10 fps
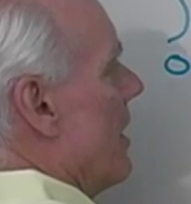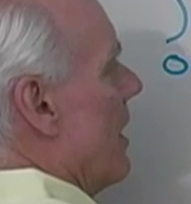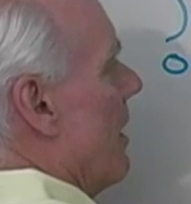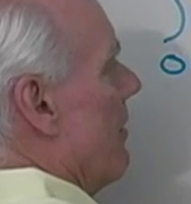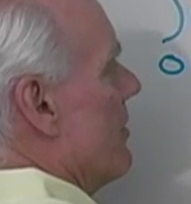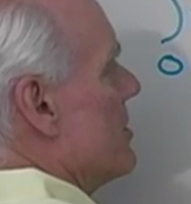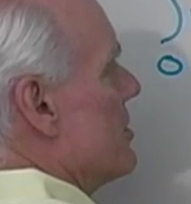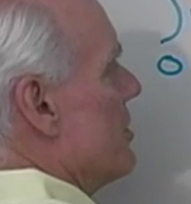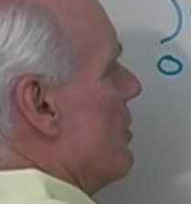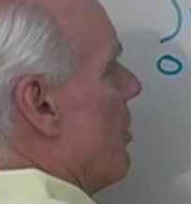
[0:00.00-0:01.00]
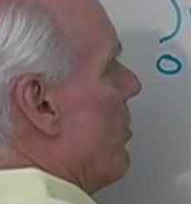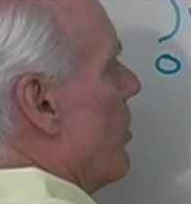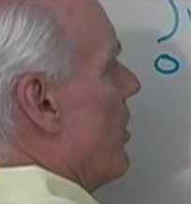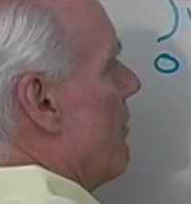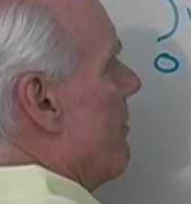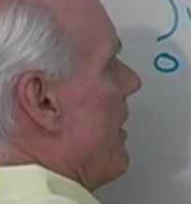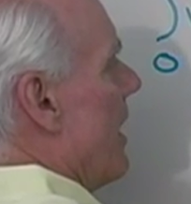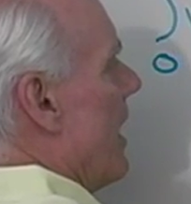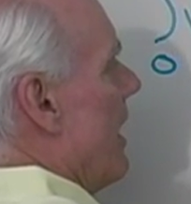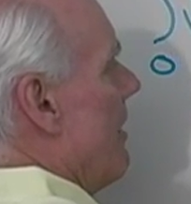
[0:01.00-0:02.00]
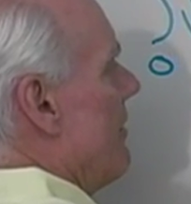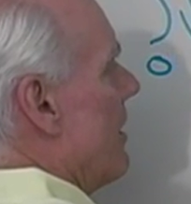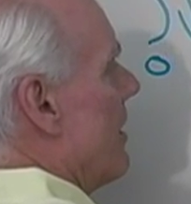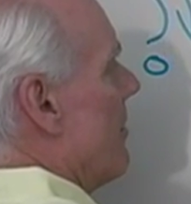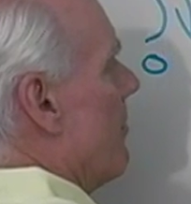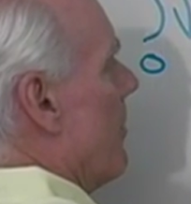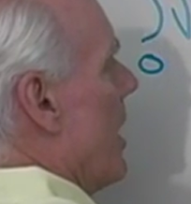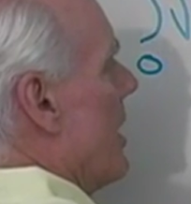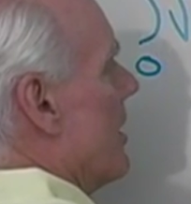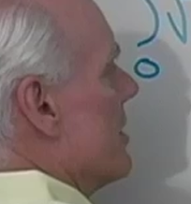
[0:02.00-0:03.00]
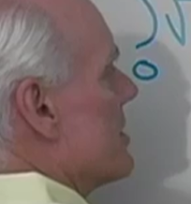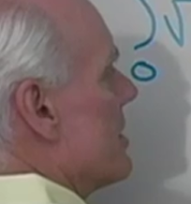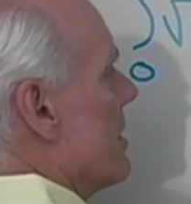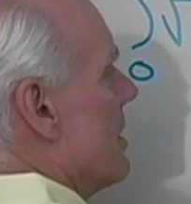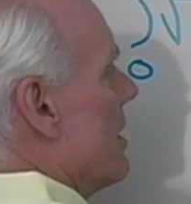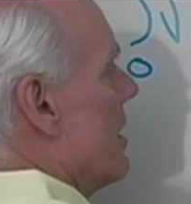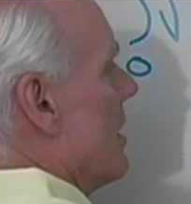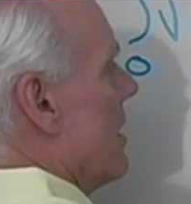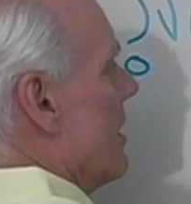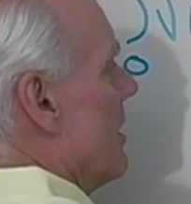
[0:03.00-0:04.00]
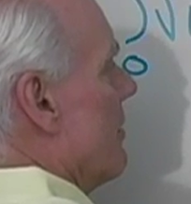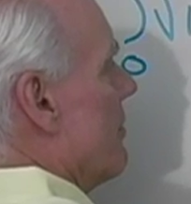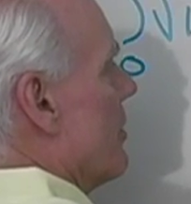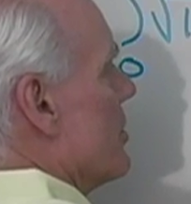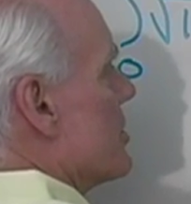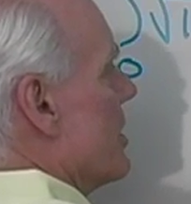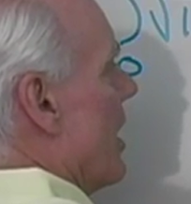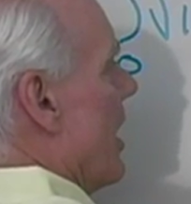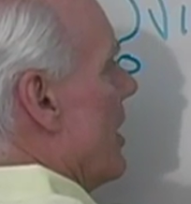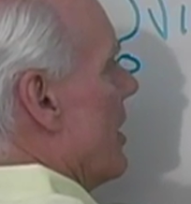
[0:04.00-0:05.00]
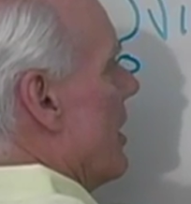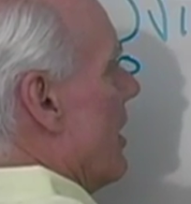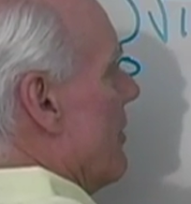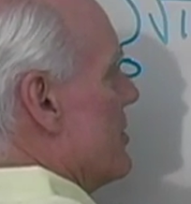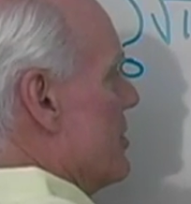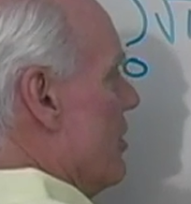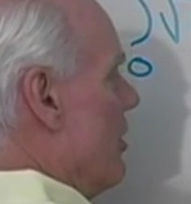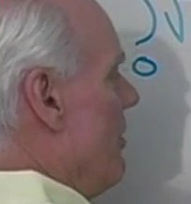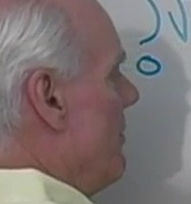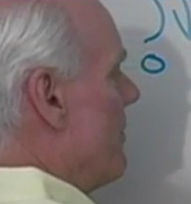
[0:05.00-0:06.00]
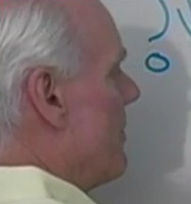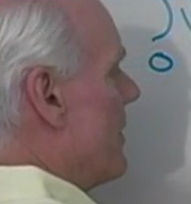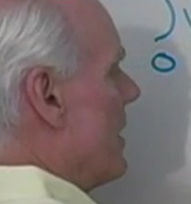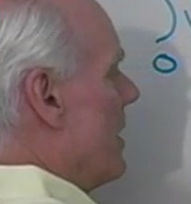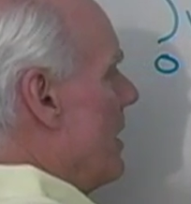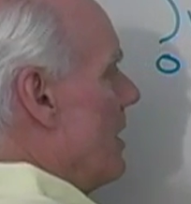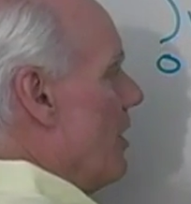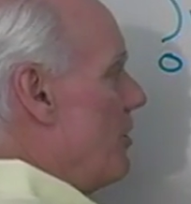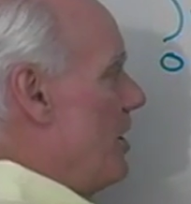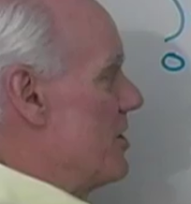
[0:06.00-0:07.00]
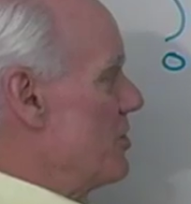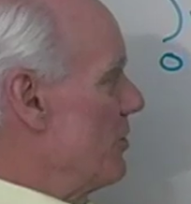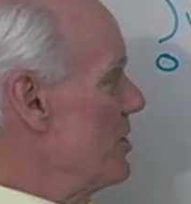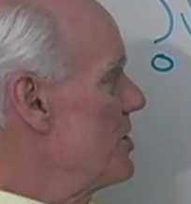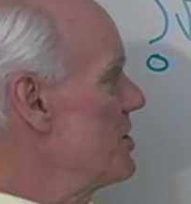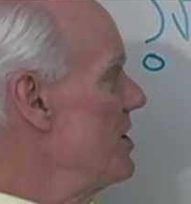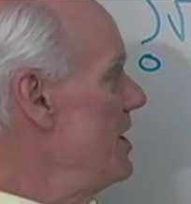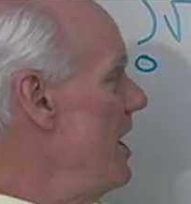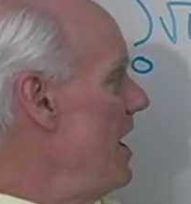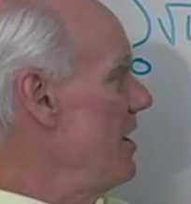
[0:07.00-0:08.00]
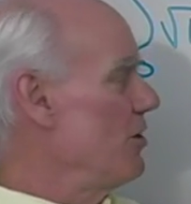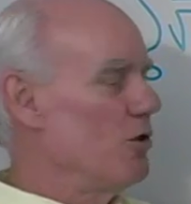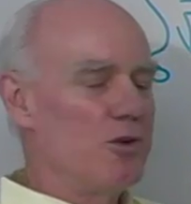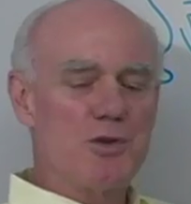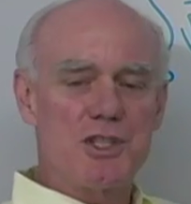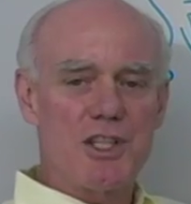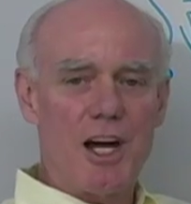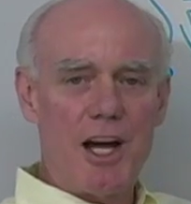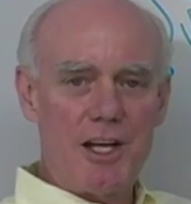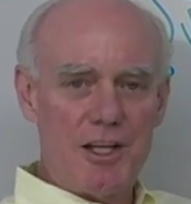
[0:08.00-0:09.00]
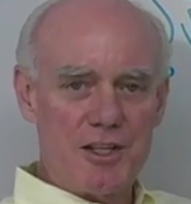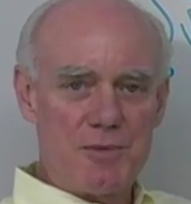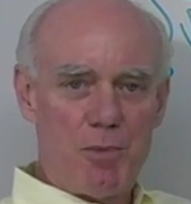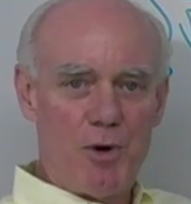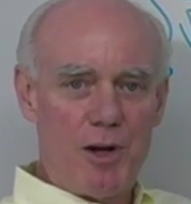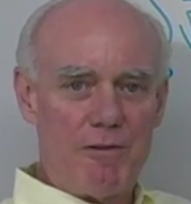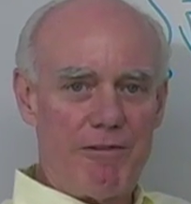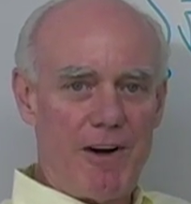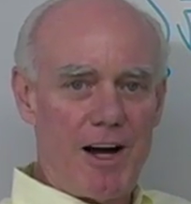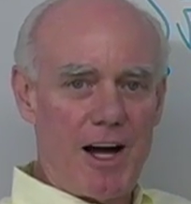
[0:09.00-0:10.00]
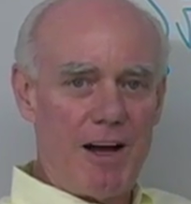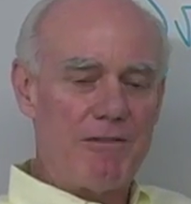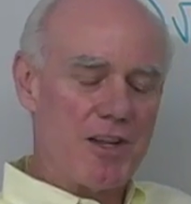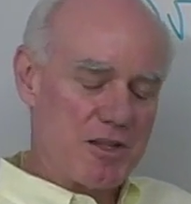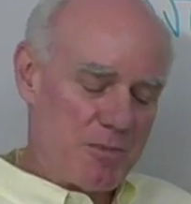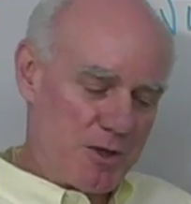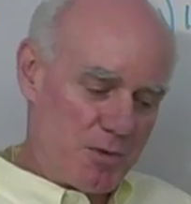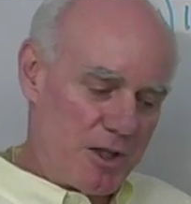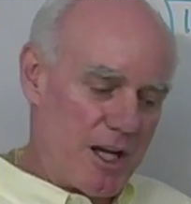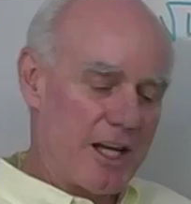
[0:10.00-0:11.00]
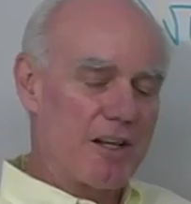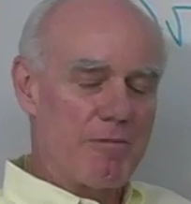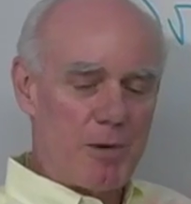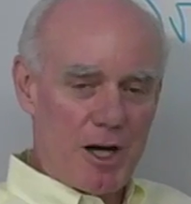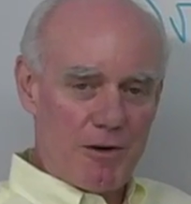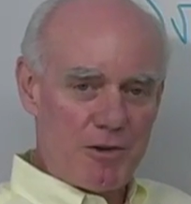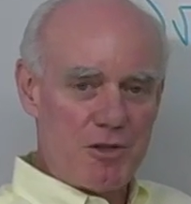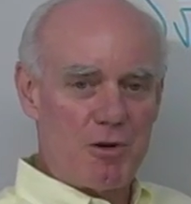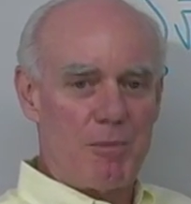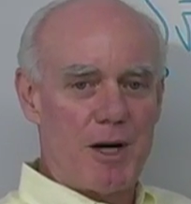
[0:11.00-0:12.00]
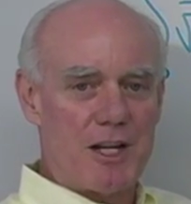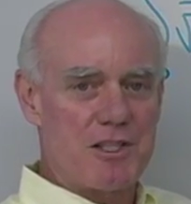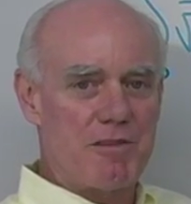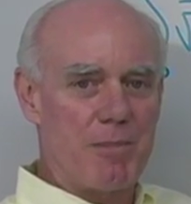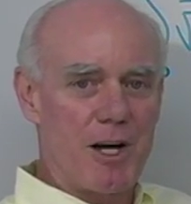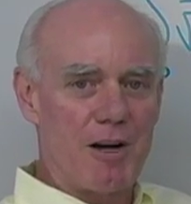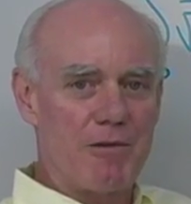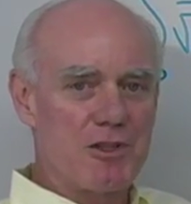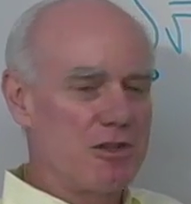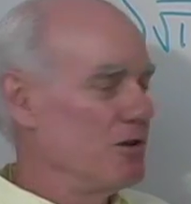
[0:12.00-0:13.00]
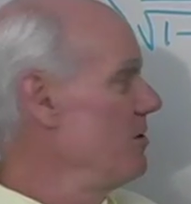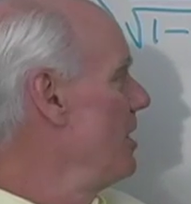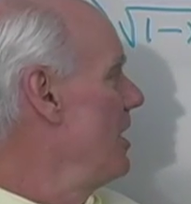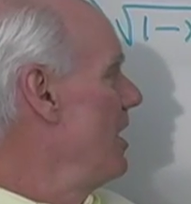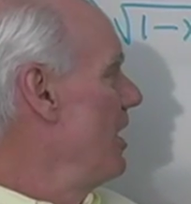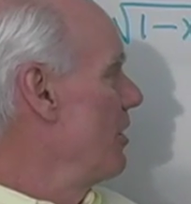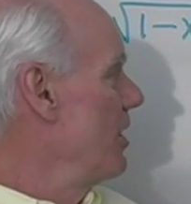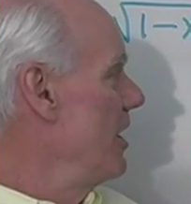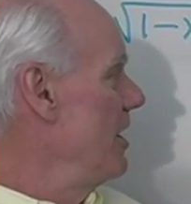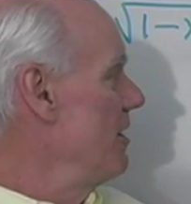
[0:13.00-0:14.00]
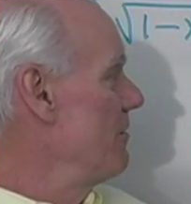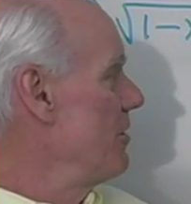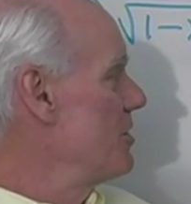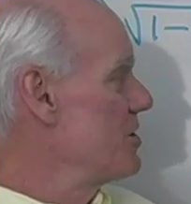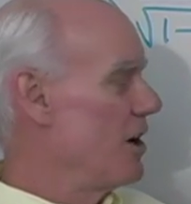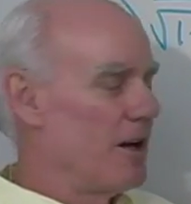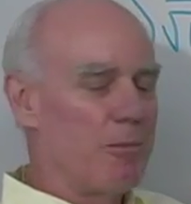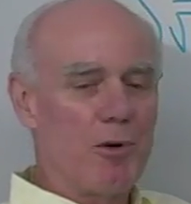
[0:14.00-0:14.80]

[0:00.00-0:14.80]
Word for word: of 0.5 minus inverse sine of 0. Okay, so this is the angle whose sine is 0.5. That's between negative pi over 2 and positive pi over 2. Okay, inverse sine of